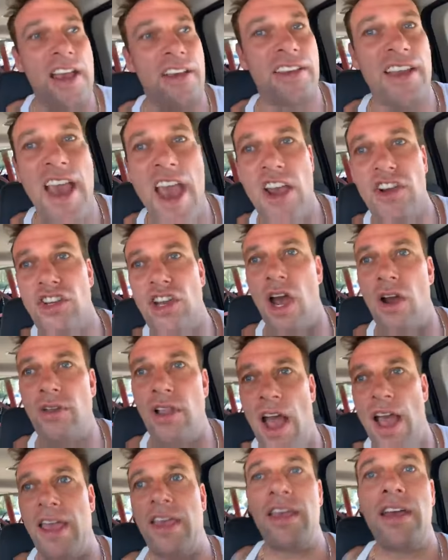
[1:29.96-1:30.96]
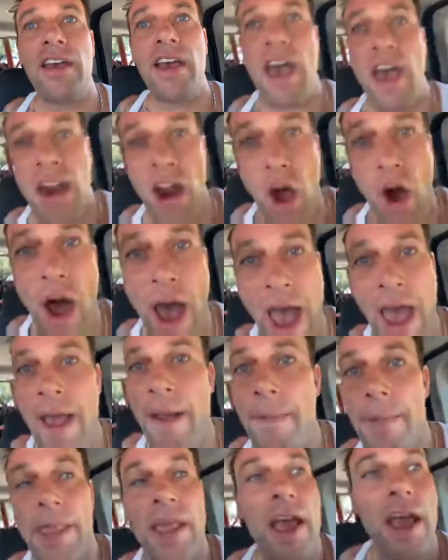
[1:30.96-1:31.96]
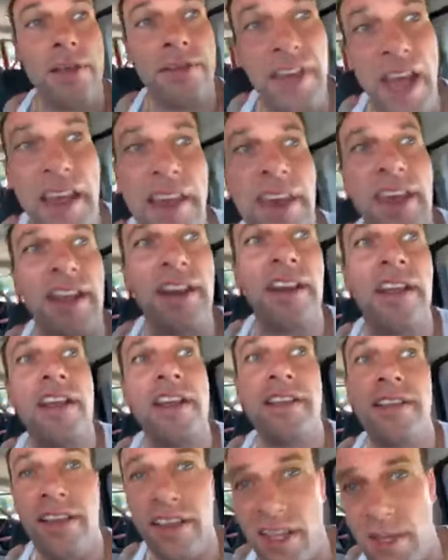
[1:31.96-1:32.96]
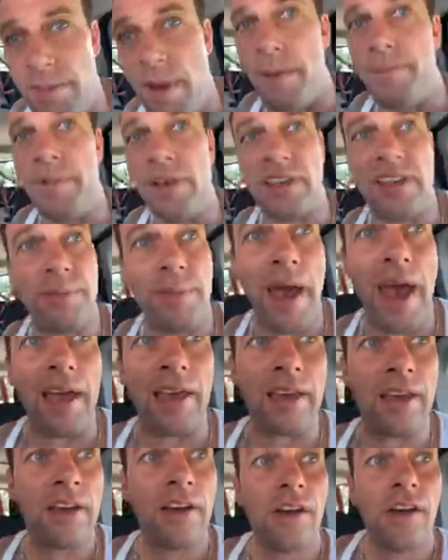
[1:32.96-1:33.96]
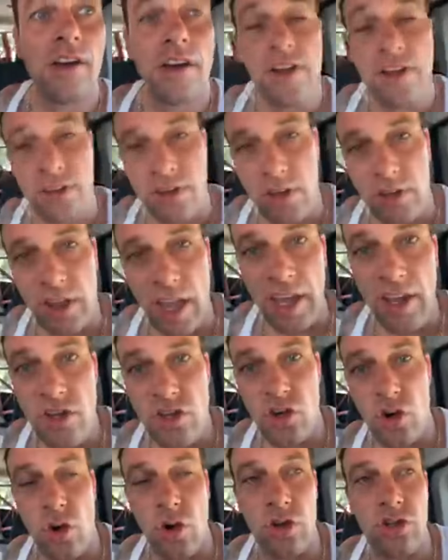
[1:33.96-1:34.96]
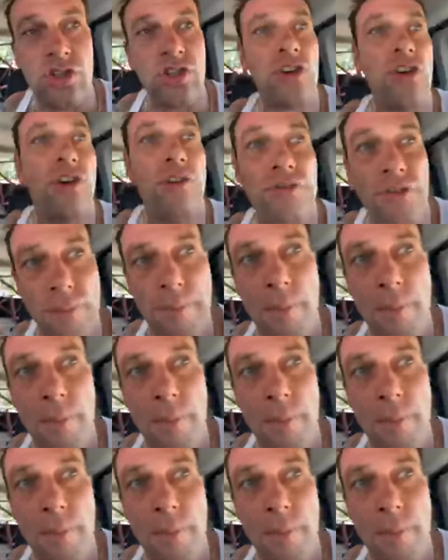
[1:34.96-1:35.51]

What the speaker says: is the air show day, and I am taking the cement mixer back to Dean George from